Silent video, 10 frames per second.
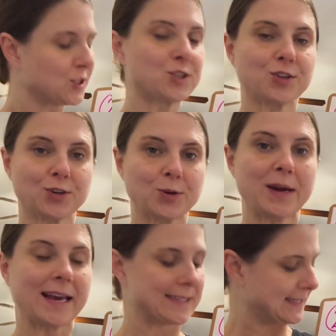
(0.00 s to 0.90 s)
2
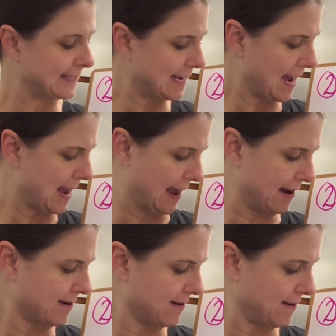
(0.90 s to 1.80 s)
is
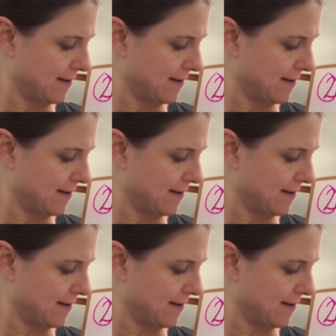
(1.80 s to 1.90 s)
10,